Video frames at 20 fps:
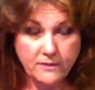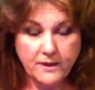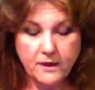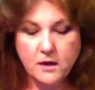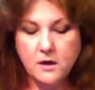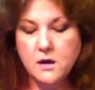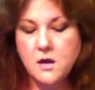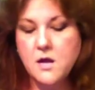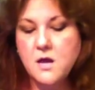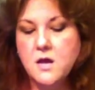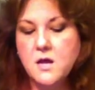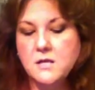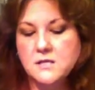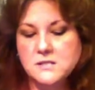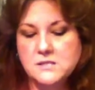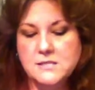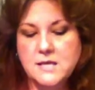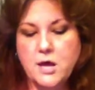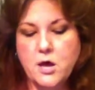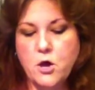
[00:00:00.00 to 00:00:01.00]
there.
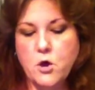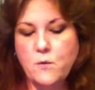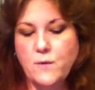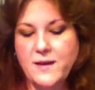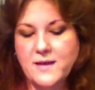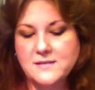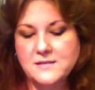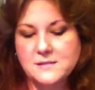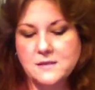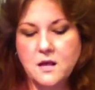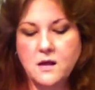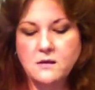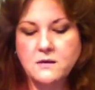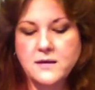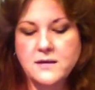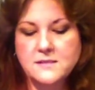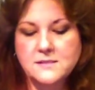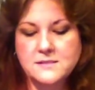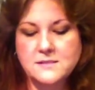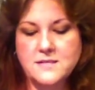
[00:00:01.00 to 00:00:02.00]
So as long
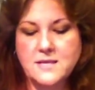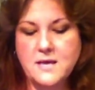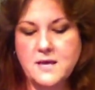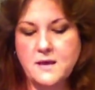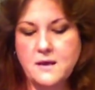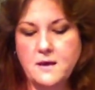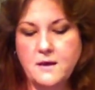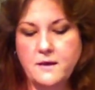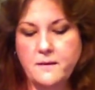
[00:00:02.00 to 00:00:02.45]
as the